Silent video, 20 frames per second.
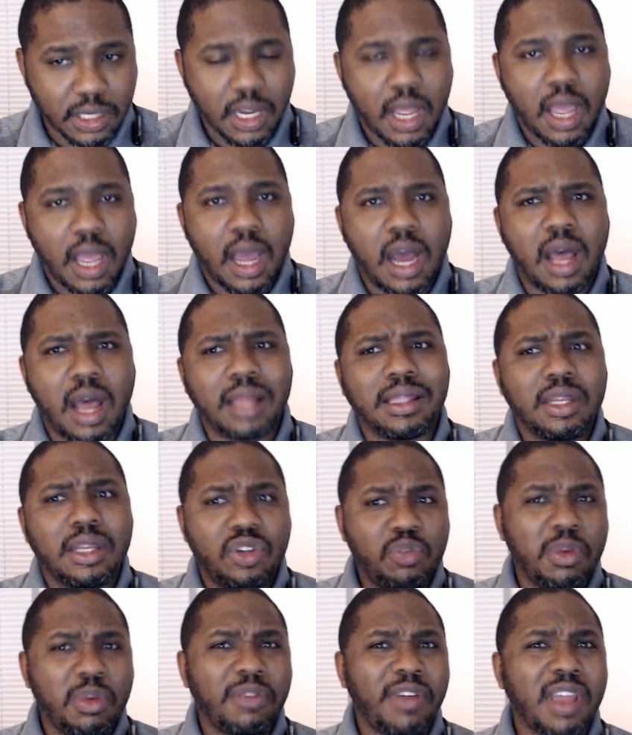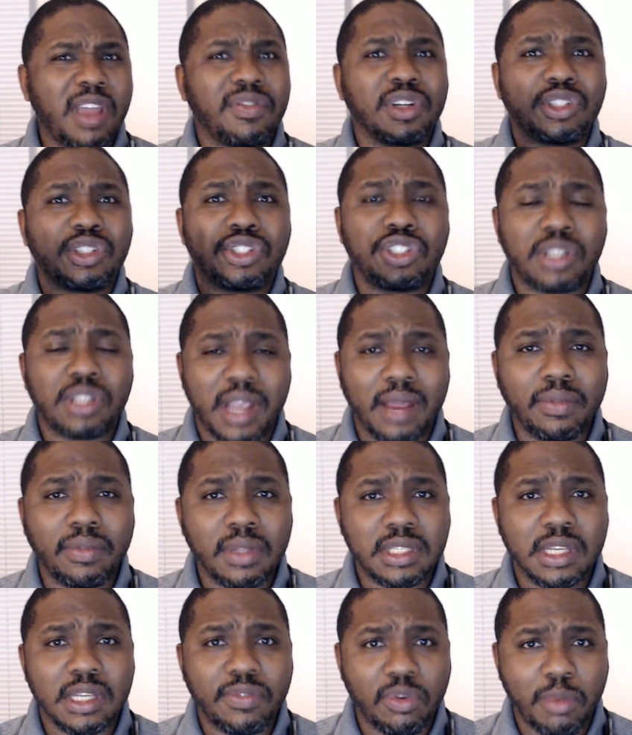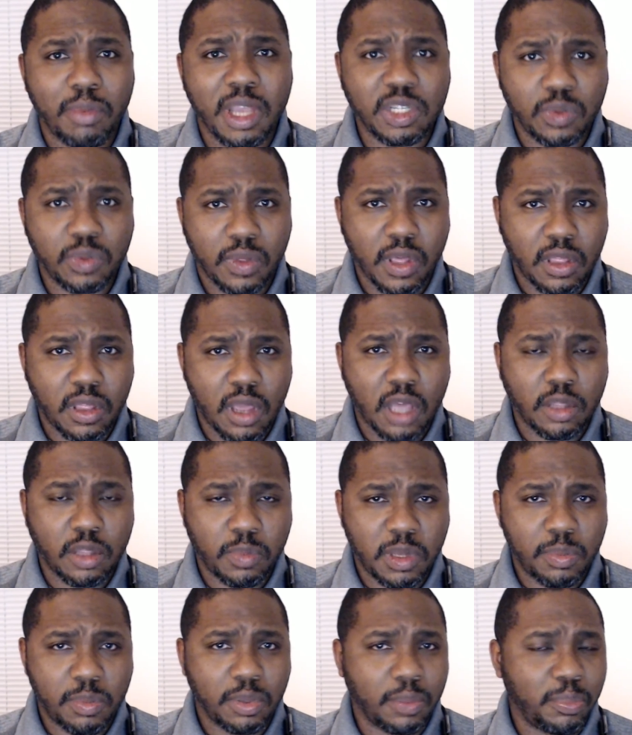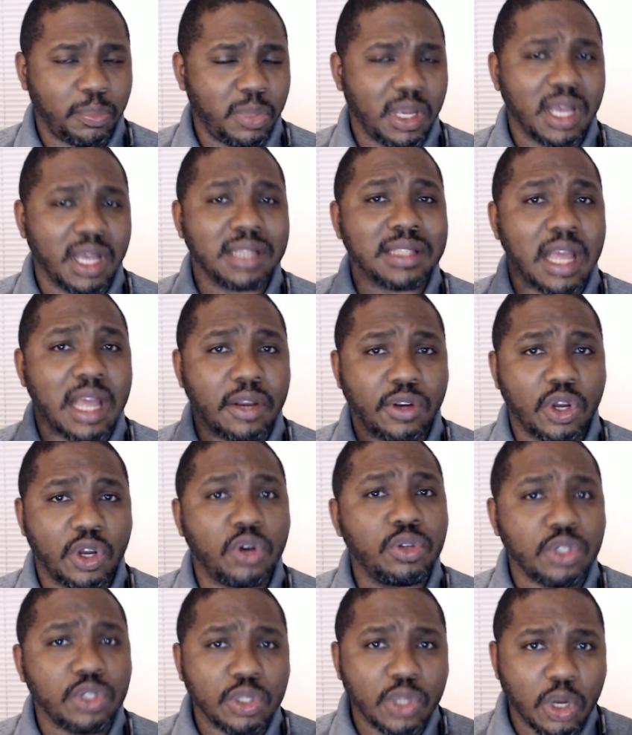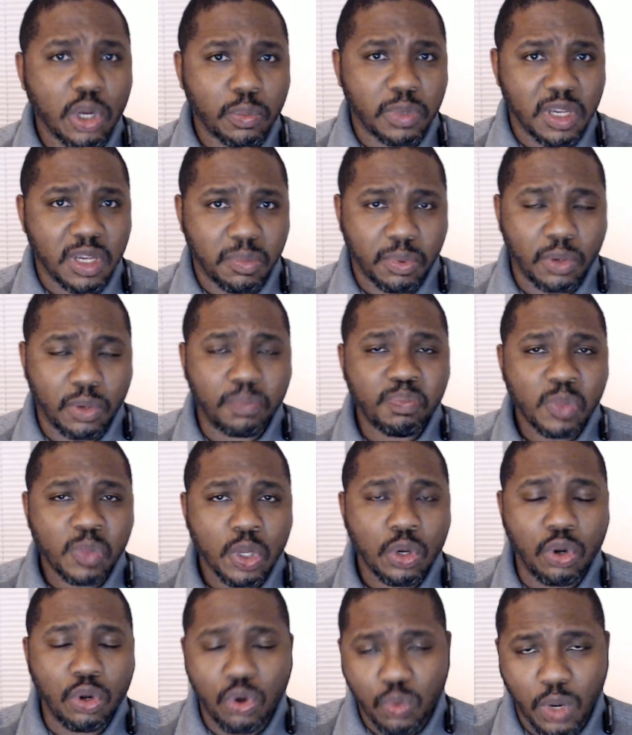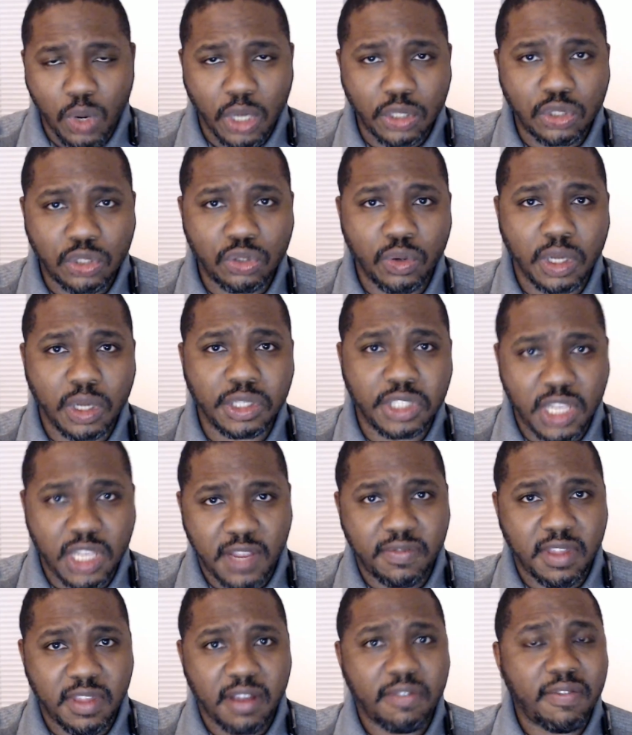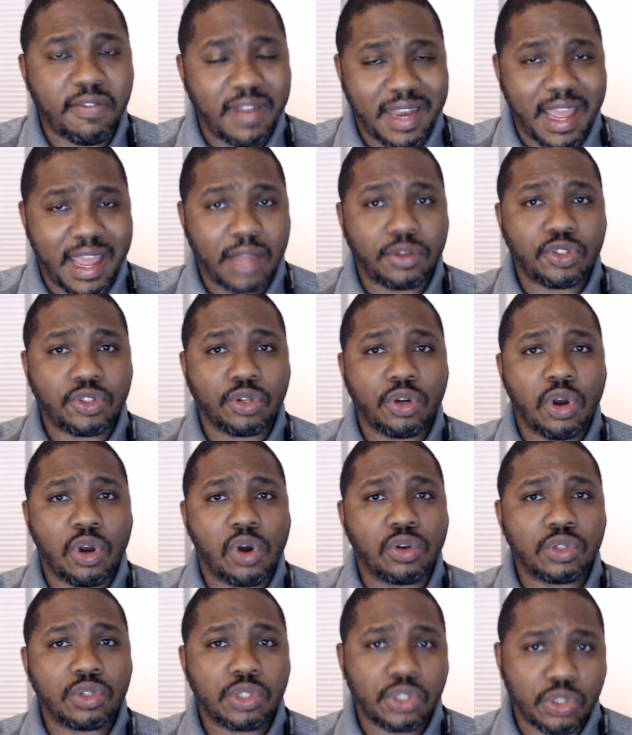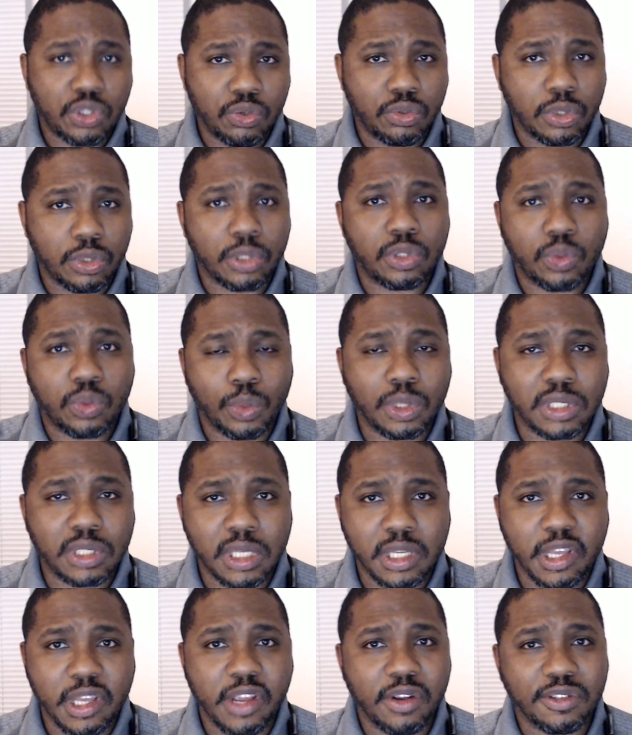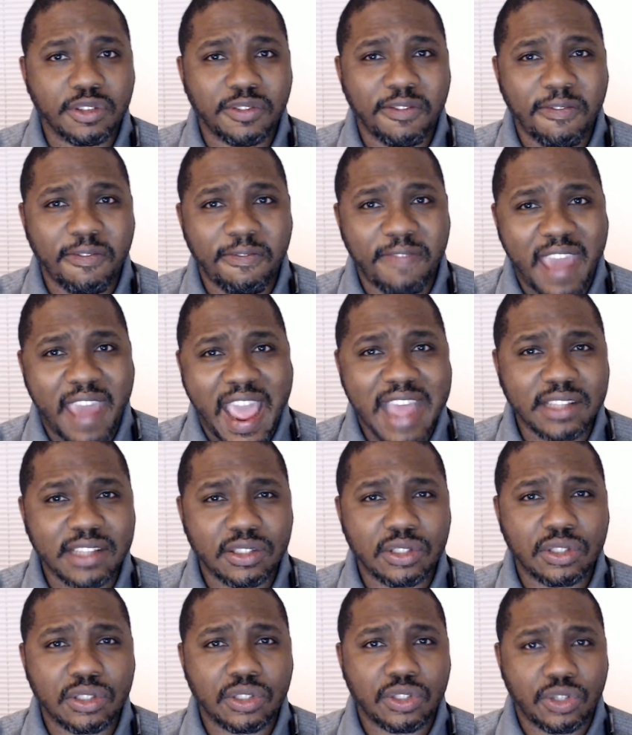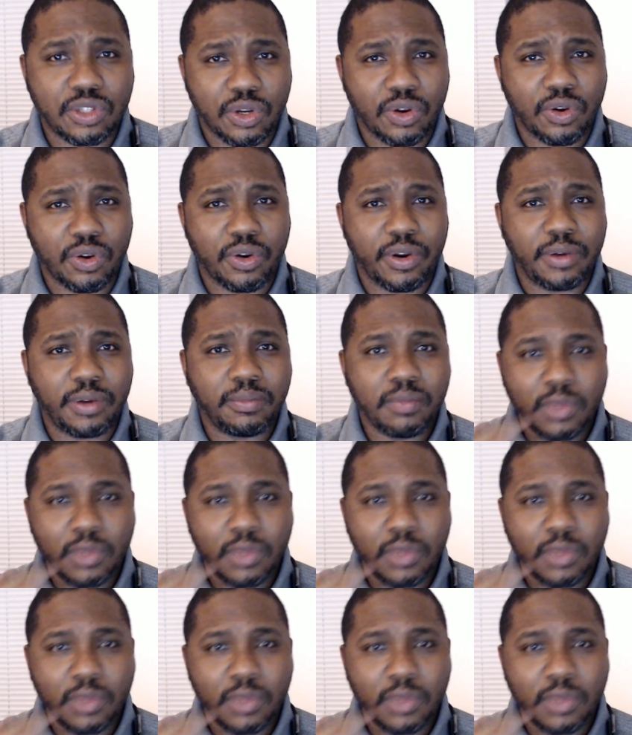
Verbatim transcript: Uh, and then do me a favor, share this information with other people because I know you know people who want to achieve their financial goals two to 20 years faster.